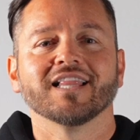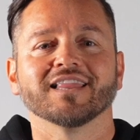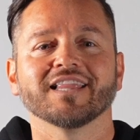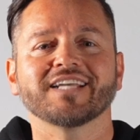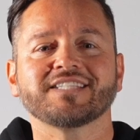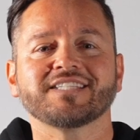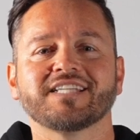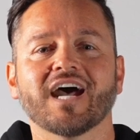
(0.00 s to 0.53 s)

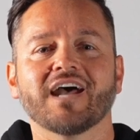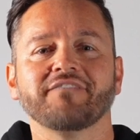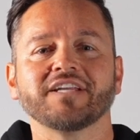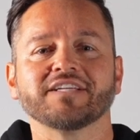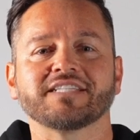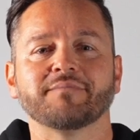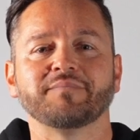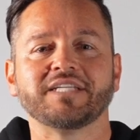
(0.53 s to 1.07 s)
Let's dive
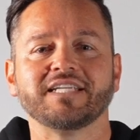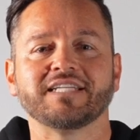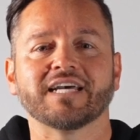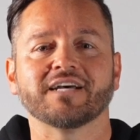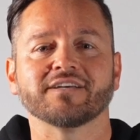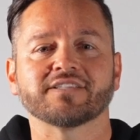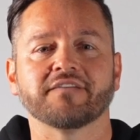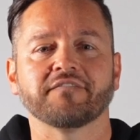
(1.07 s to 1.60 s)
into some
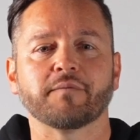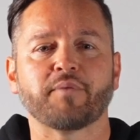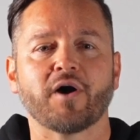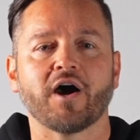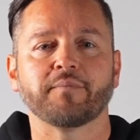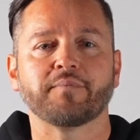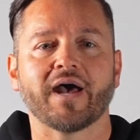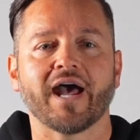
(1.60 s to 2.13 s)
details of the
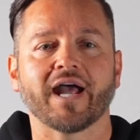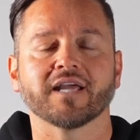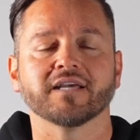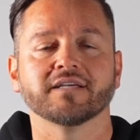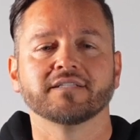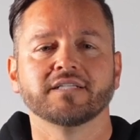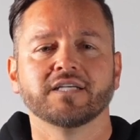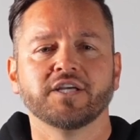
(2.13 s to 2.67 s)
podpak.
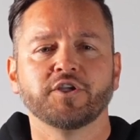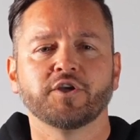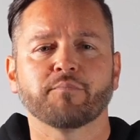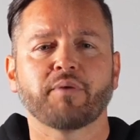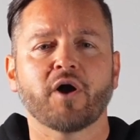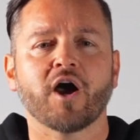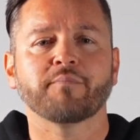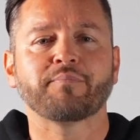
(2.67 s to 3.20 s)
Your
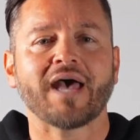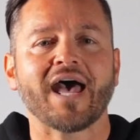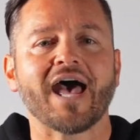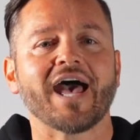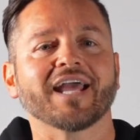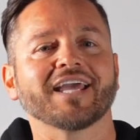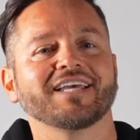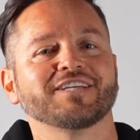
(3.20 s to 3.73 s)

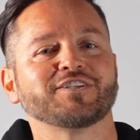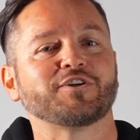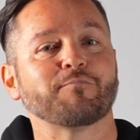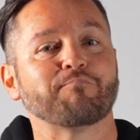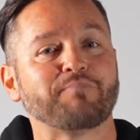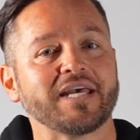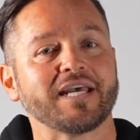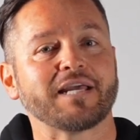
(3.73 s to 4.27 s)
podpak is your
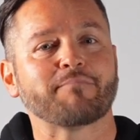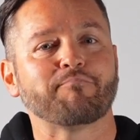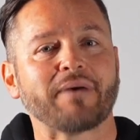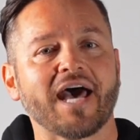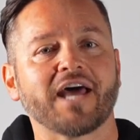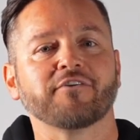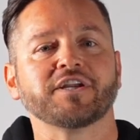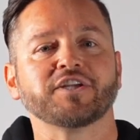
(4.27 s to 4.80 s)
big
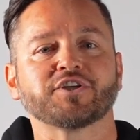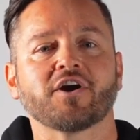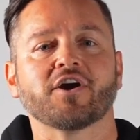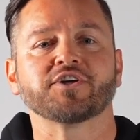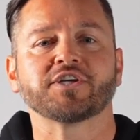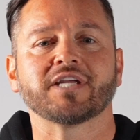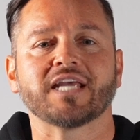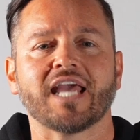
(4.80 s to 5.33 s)
battery
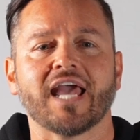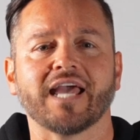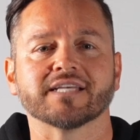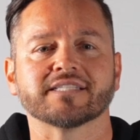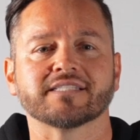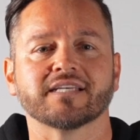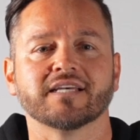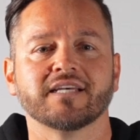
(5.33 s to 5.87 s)
charging
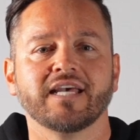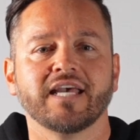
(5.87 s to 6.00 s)
case.